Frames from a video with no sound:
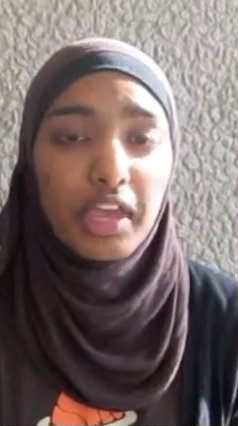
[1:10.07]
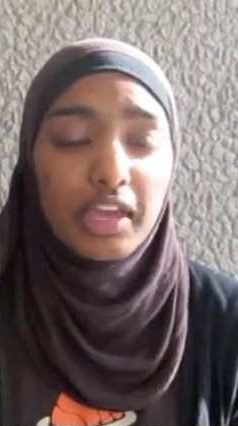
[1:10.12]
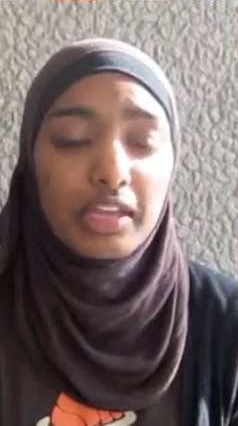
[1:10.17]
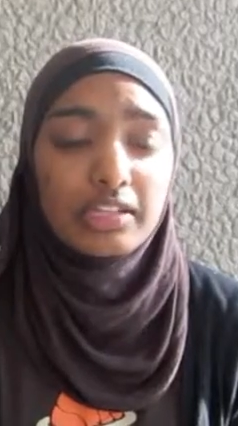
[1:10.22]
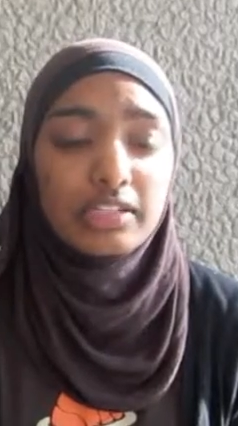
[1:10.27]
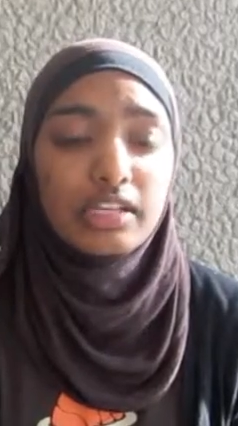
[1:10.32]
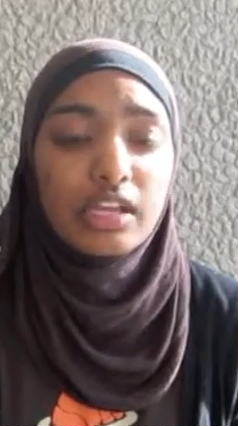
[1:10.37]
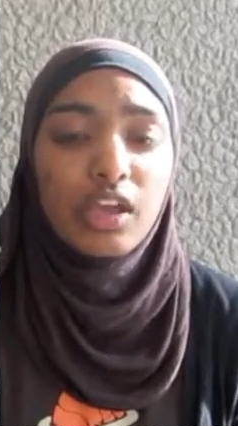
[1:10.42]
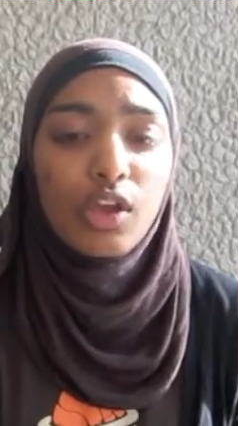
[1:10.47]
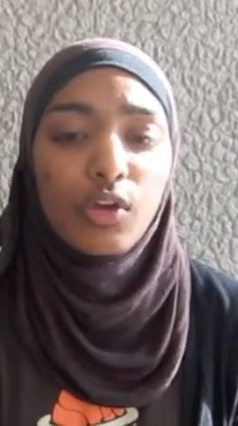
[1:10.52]

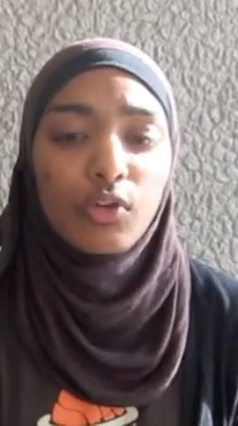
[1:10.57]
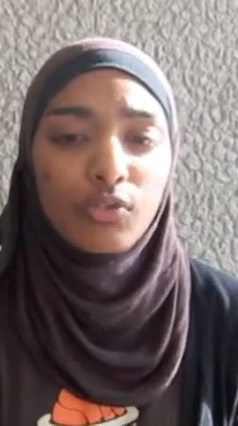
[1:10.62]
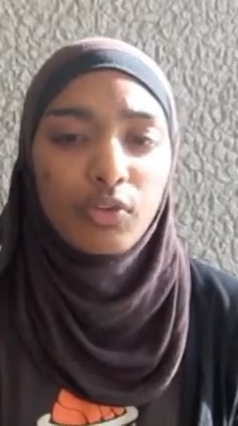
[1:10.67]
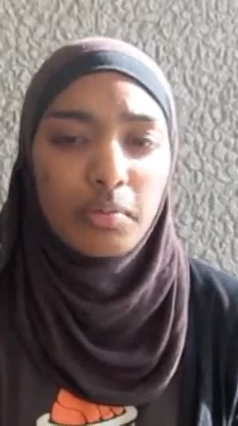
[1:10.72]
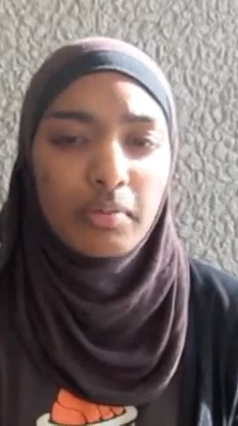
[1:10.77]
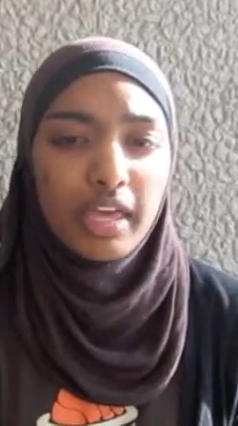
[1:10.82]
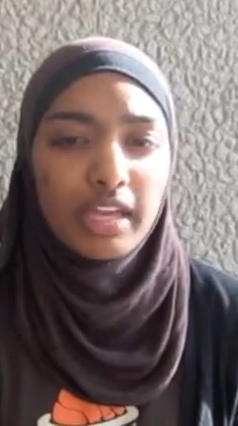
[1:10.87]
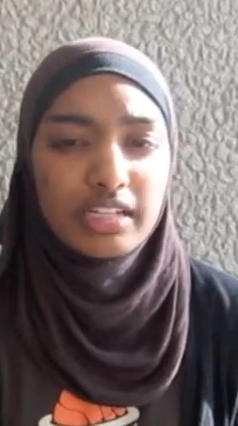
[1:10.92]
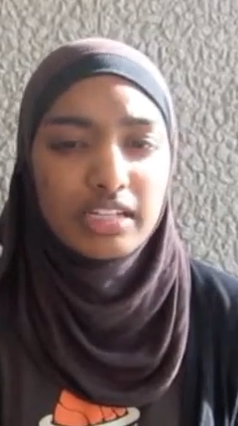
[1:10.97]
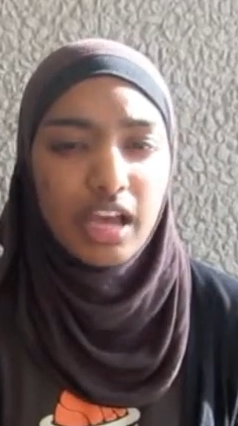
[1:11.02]
And
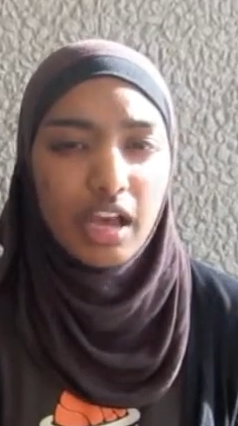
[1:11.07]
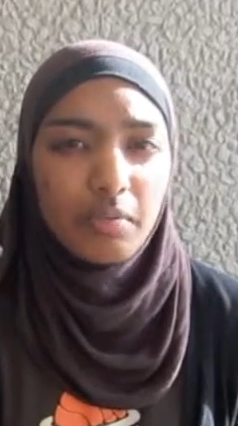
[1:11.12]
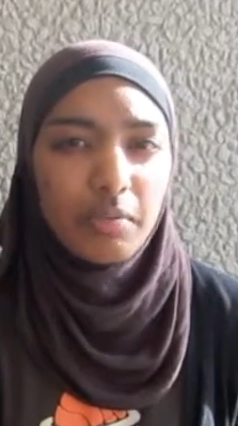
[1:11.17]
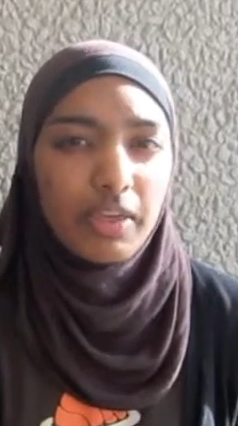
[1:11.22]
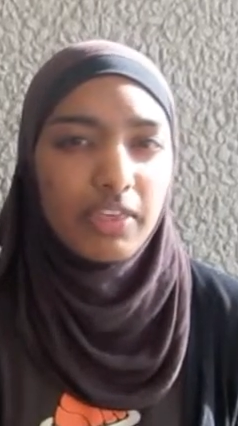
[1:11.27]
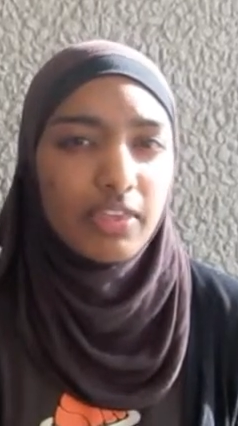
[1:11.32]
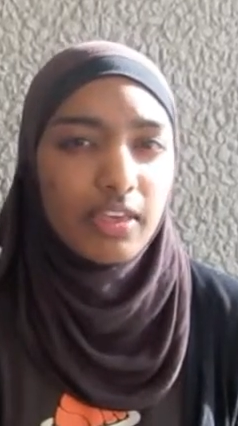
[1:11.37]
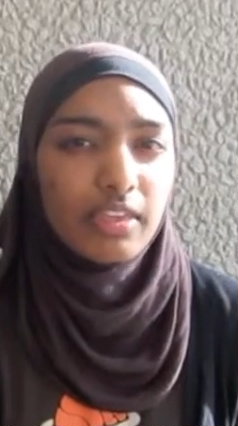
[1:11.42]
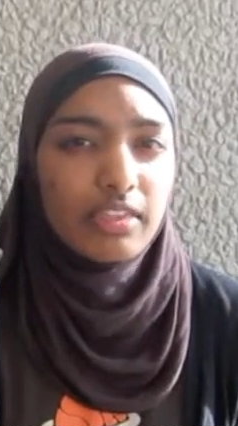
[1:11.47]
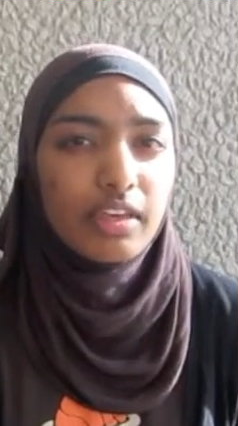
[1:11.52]
from that time,
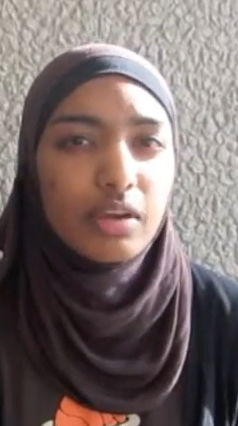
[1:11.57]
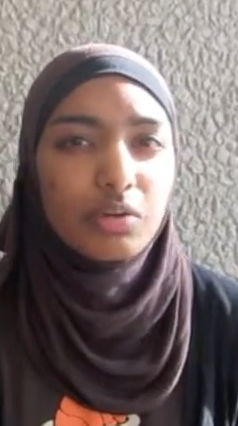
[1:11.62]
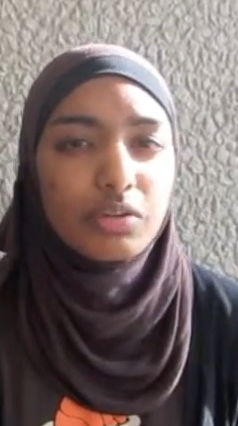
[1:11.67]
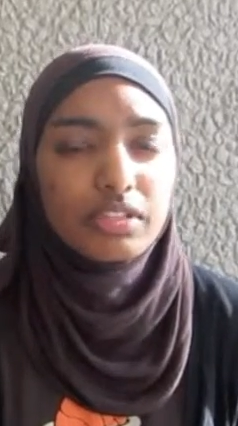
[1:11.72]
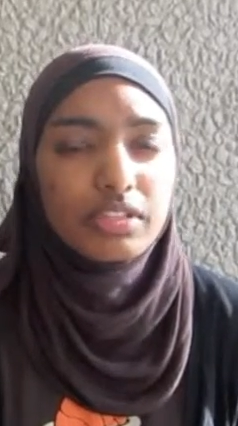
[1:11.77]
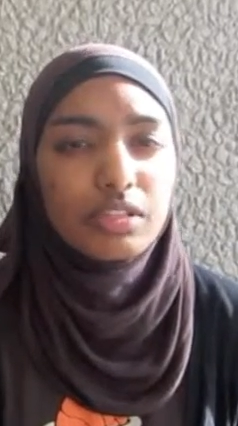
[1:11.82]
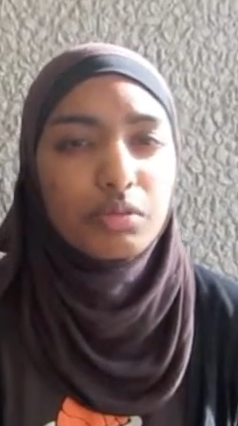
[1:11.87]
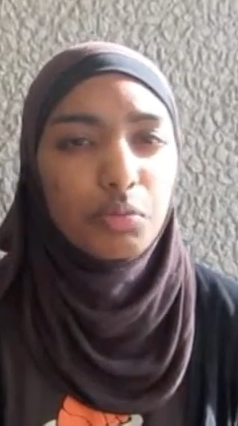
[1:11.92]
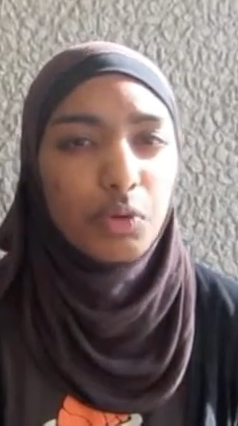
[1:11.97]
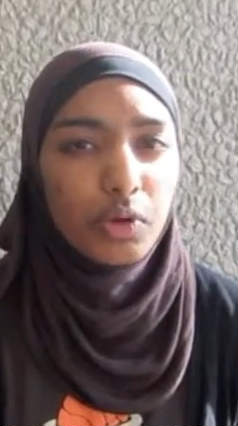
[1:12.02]
I think that
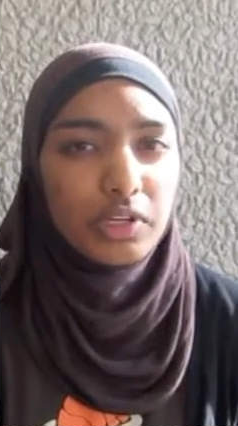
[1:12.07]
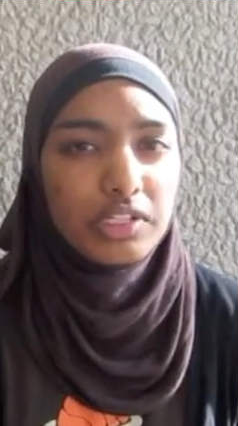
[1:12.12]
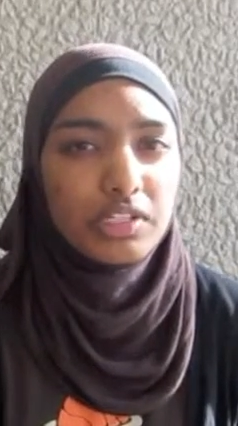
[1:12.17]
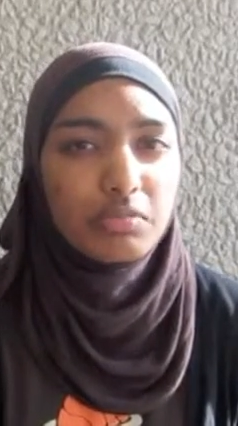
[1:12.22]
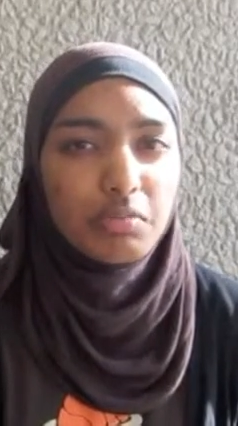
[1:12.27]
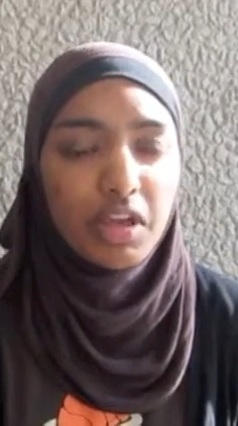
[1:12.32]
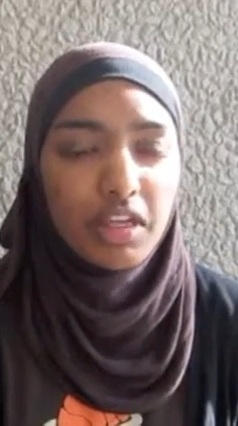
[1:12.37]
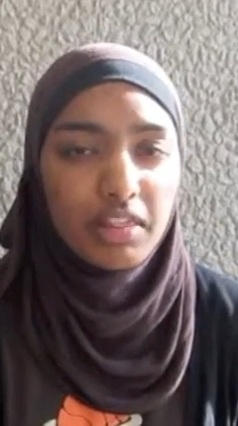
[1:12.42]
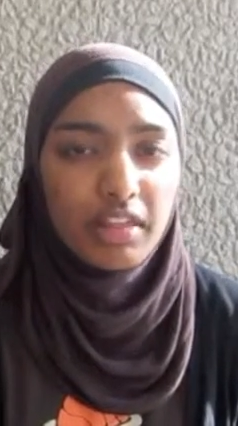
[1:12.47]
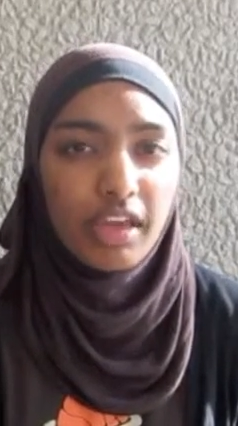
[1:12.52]
was the
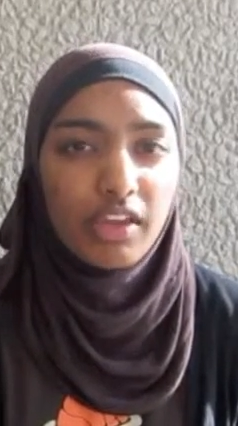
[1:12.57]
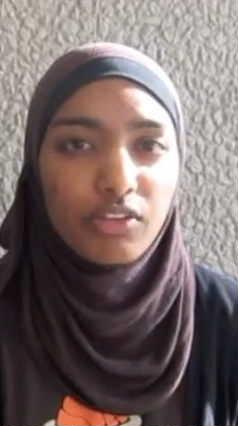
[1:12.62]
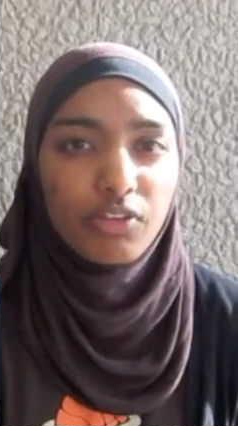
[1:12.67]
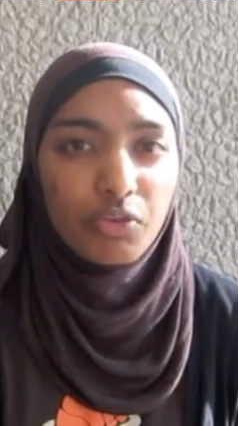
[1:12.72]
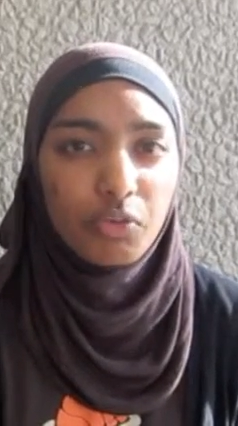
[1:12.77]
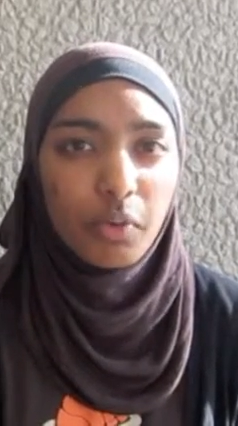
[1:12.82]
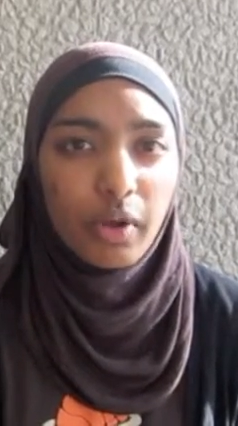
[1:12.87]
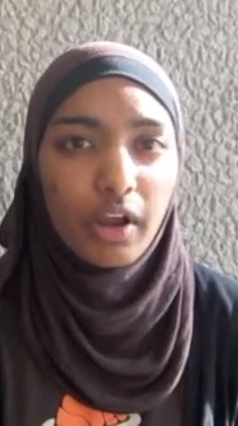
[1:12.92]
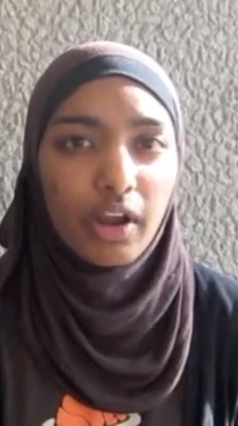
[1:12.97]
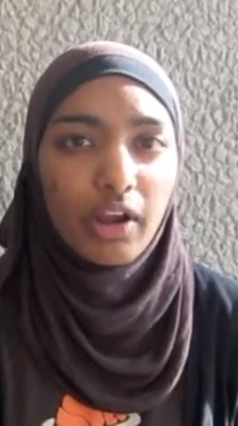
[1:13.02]
point in my
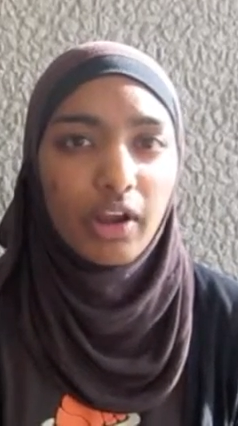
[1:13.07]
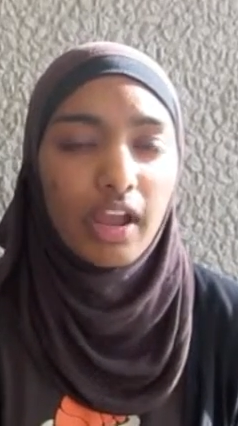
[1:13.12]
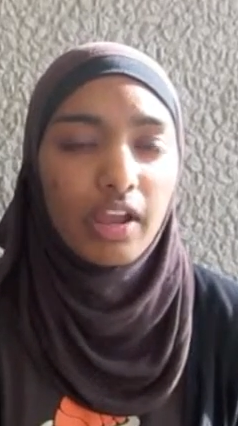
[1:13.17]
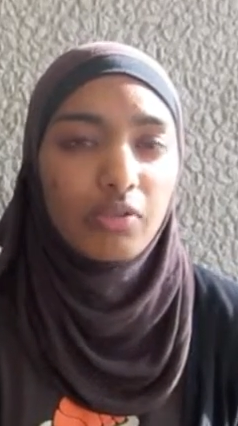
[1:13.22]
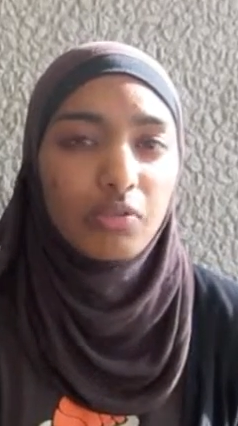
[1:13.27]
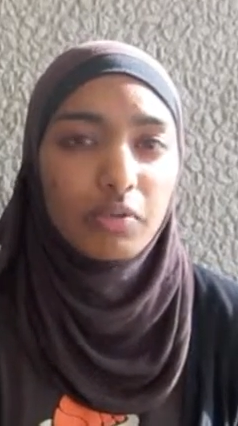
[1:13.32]
life where I